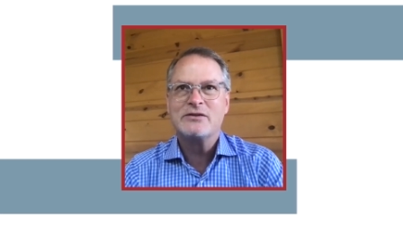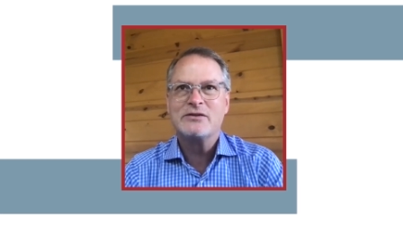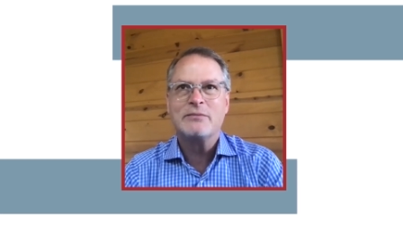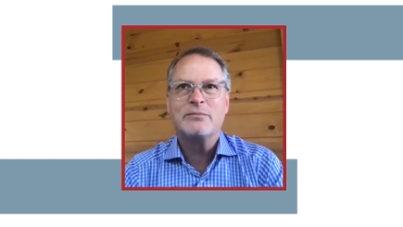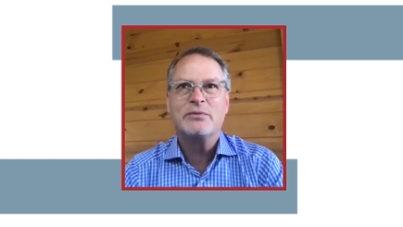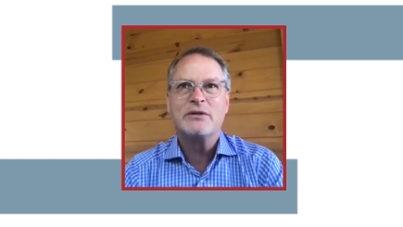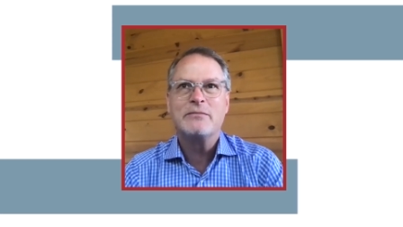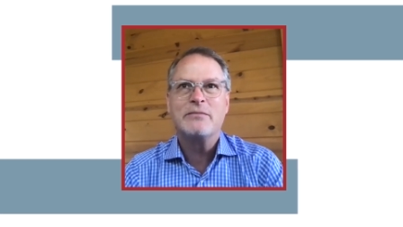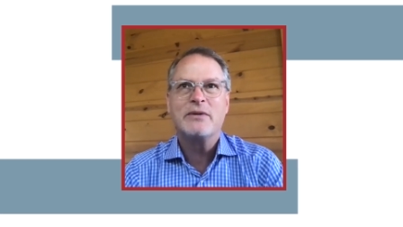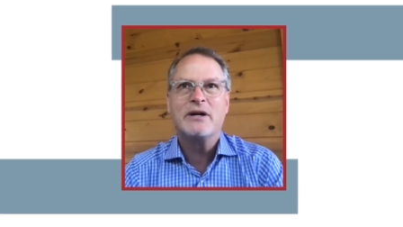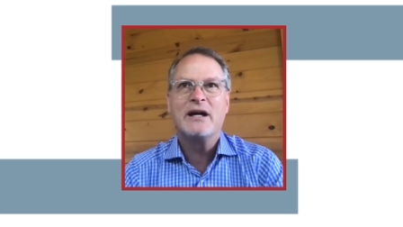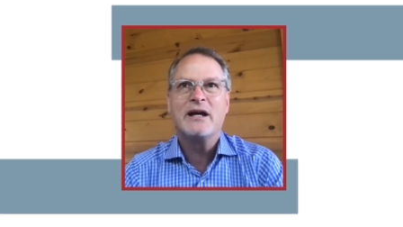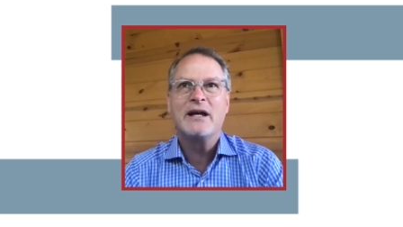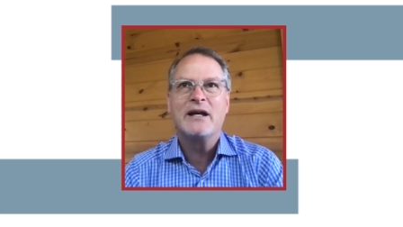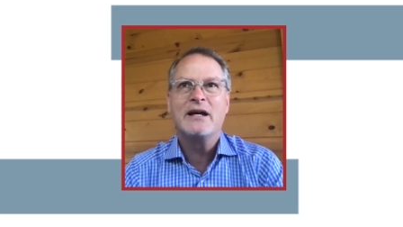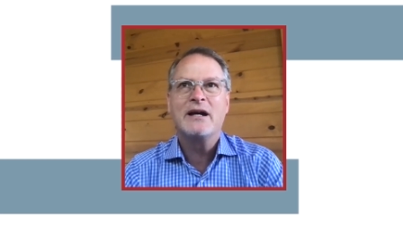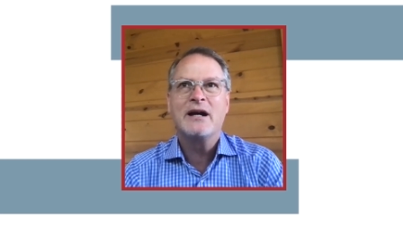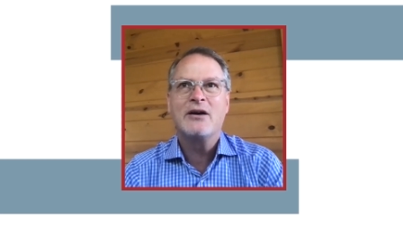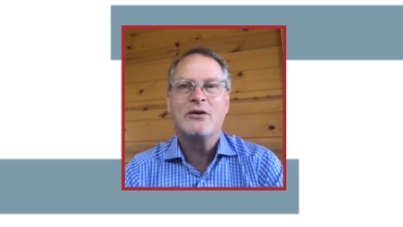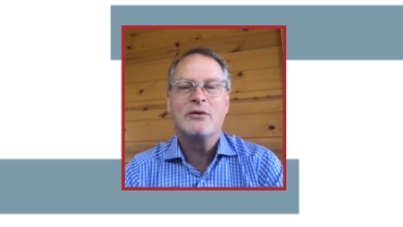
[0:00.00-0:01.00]
simply
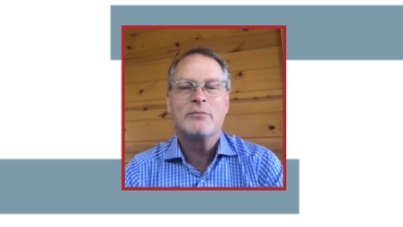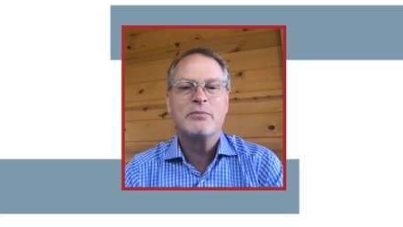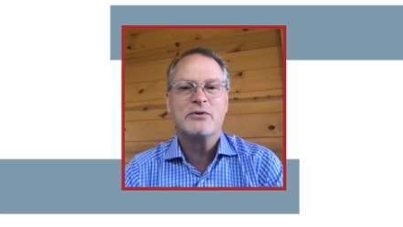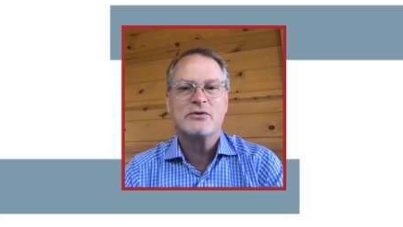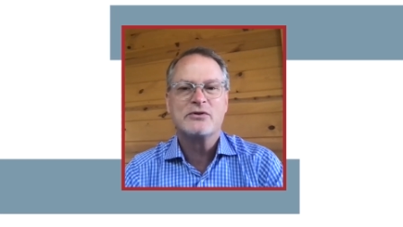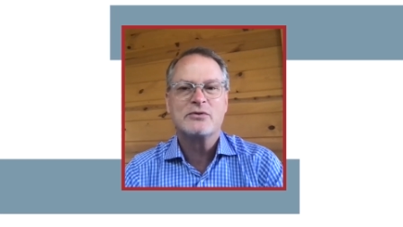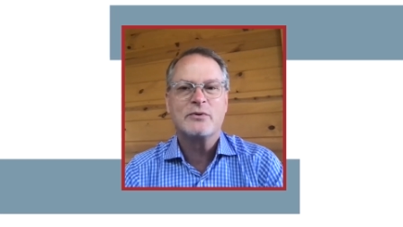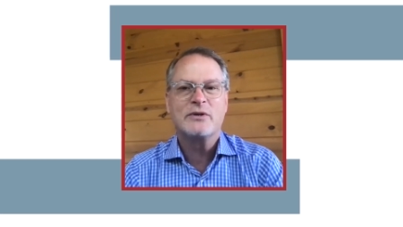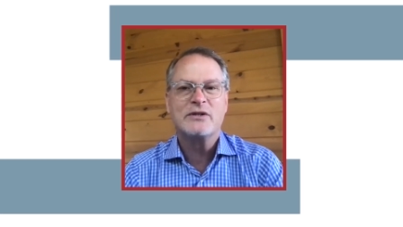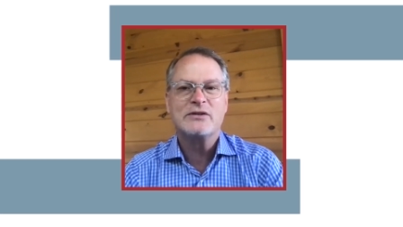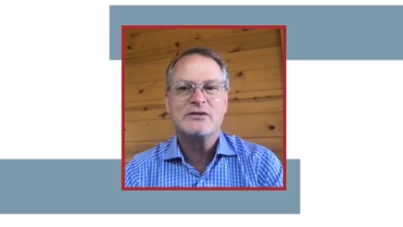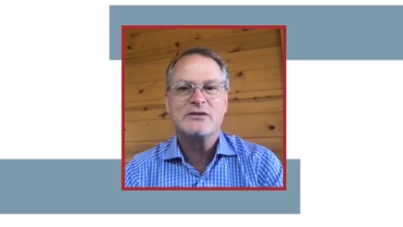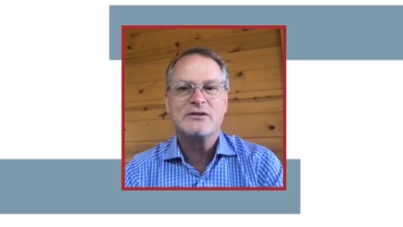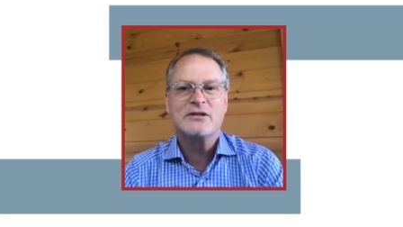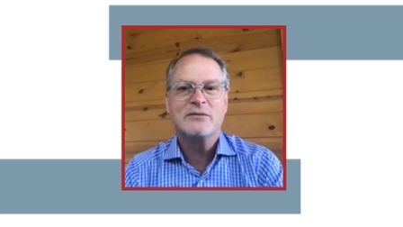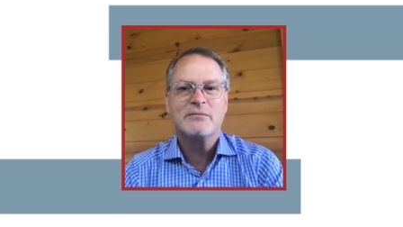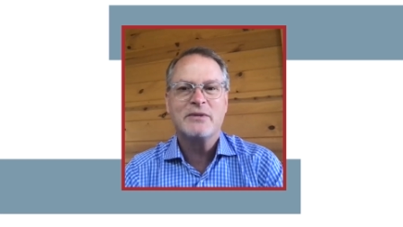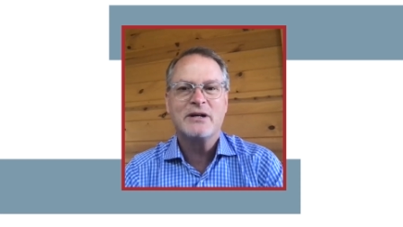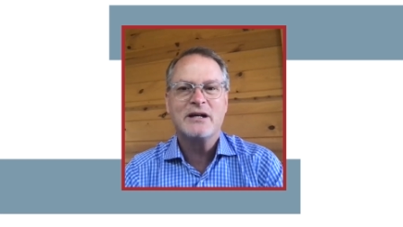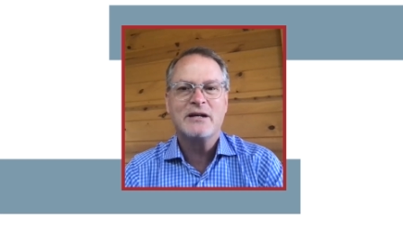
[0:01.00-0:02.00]
by our persuasive
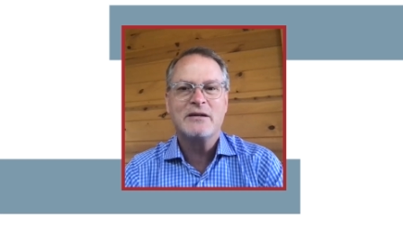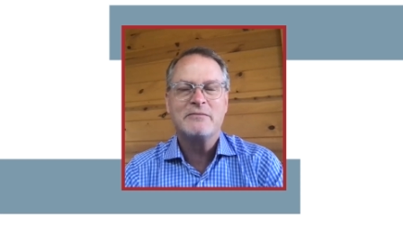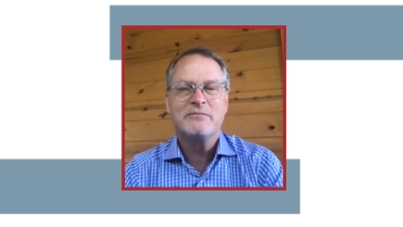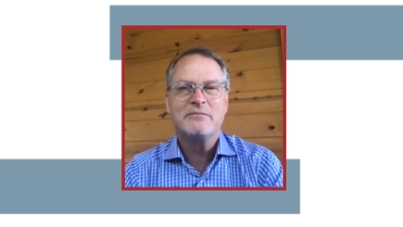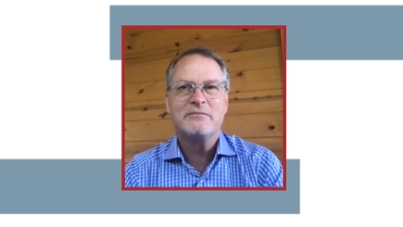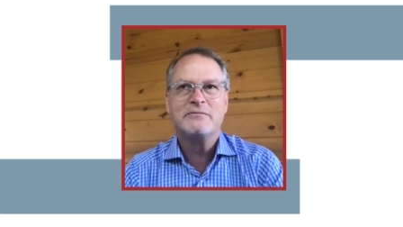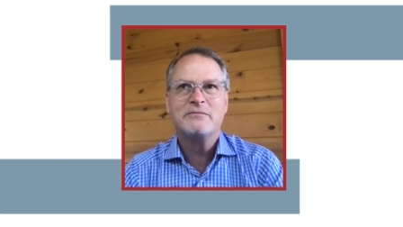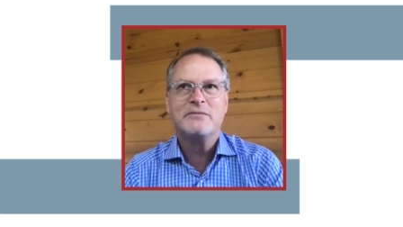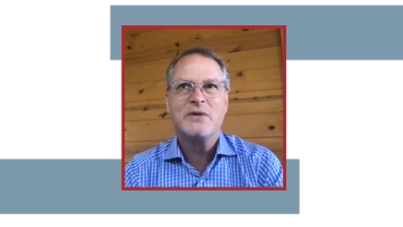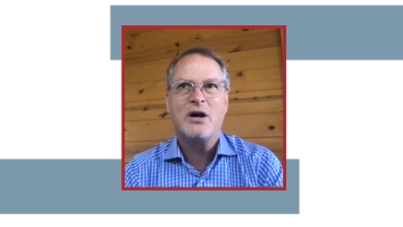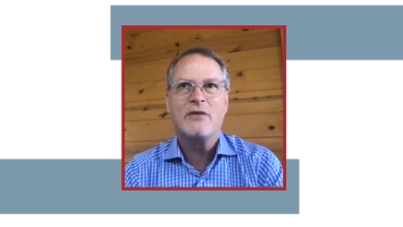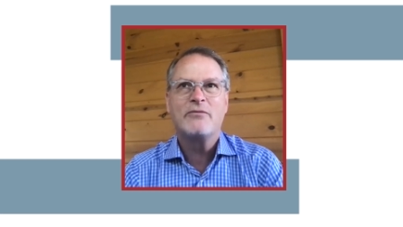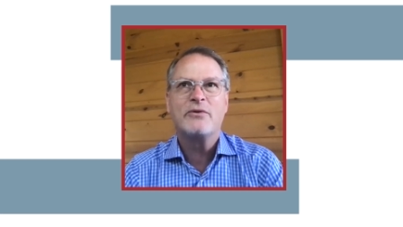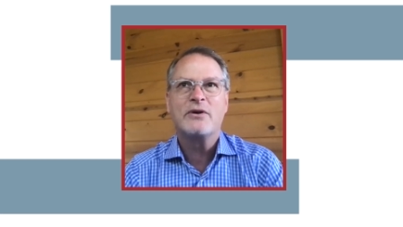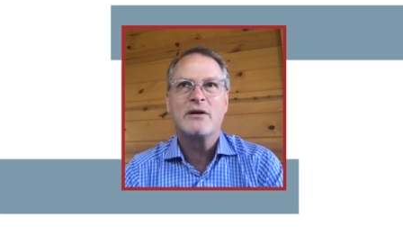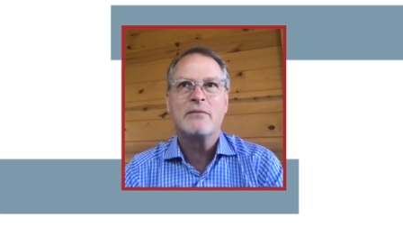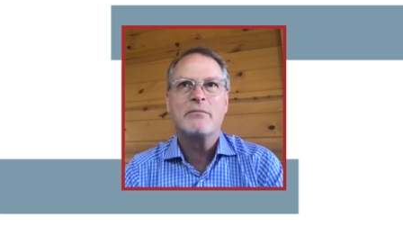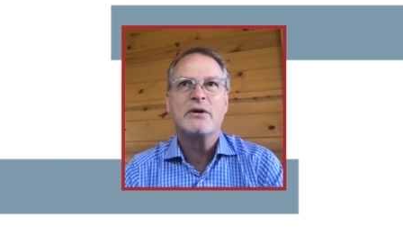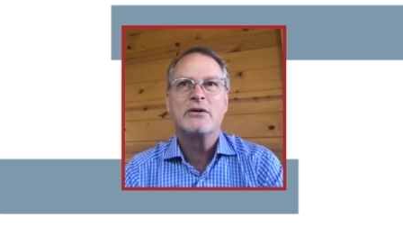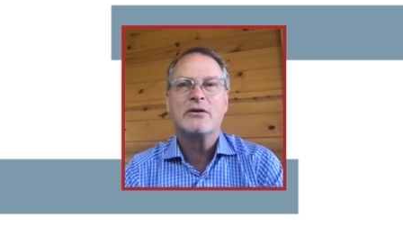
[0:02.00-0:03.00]
you know by
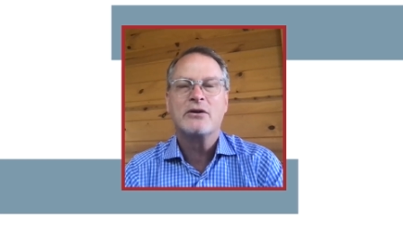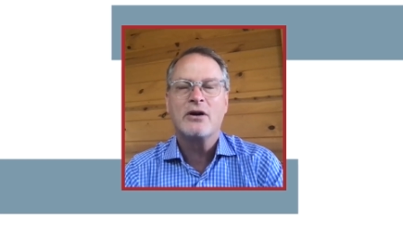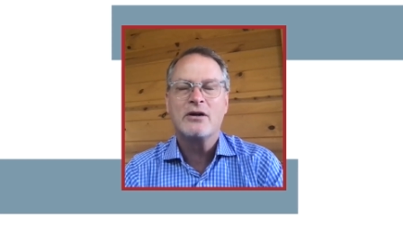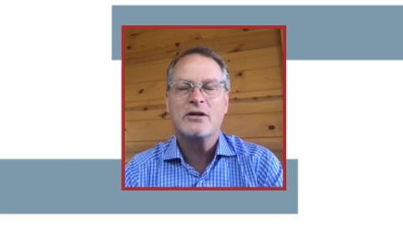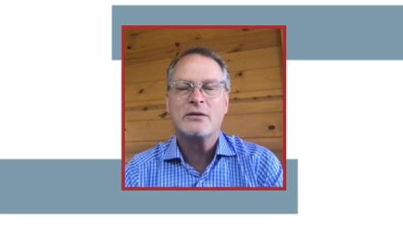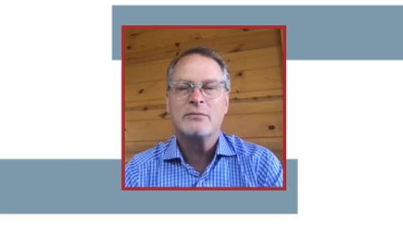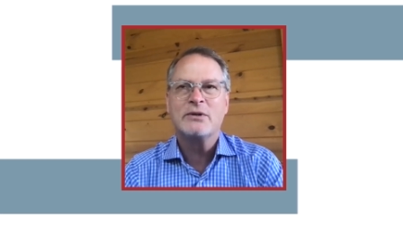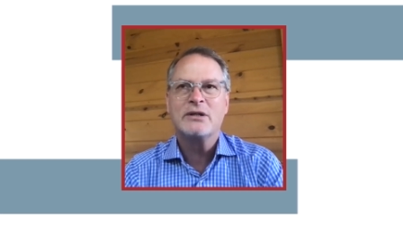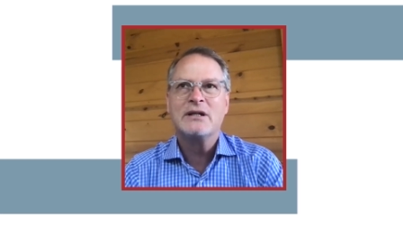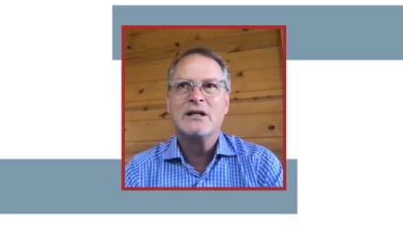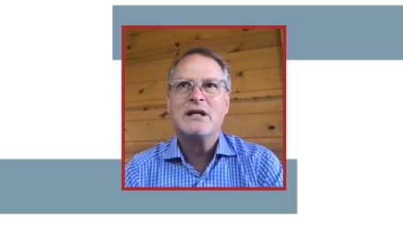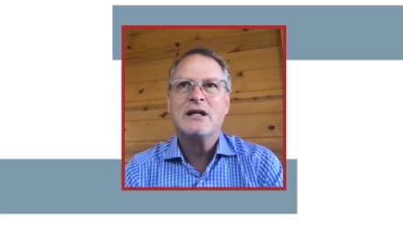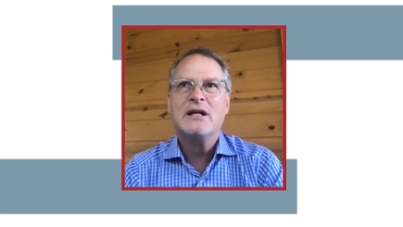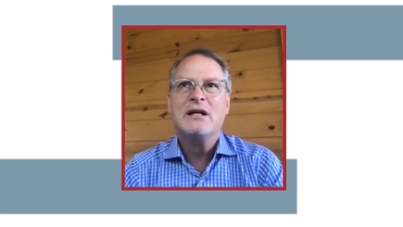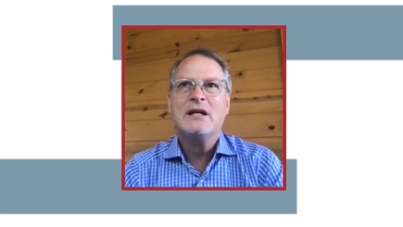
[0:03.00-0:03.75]
offering a better argument